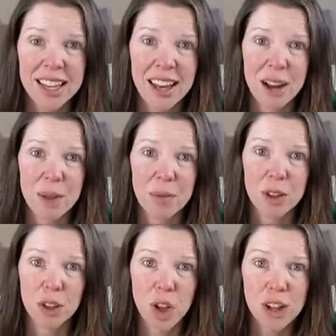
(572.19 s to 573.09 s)

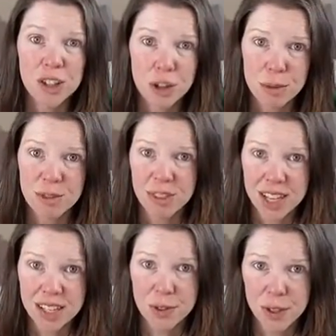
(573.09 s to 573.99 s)
the long-term
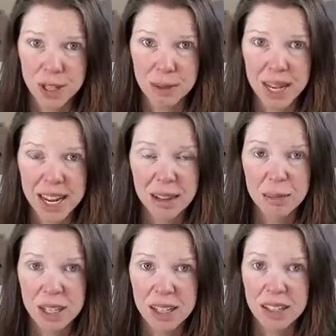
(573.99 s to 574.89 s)
effects for them can
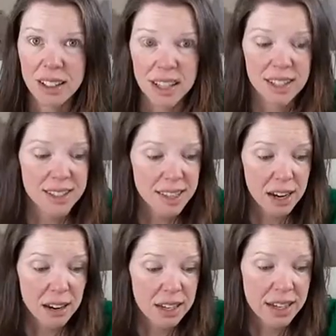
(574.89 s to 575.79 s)
be
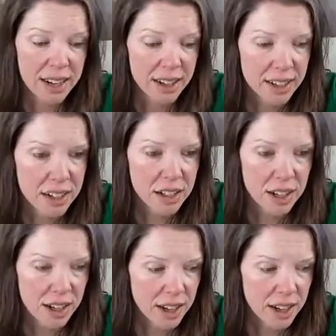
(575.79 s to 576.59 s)
scary, and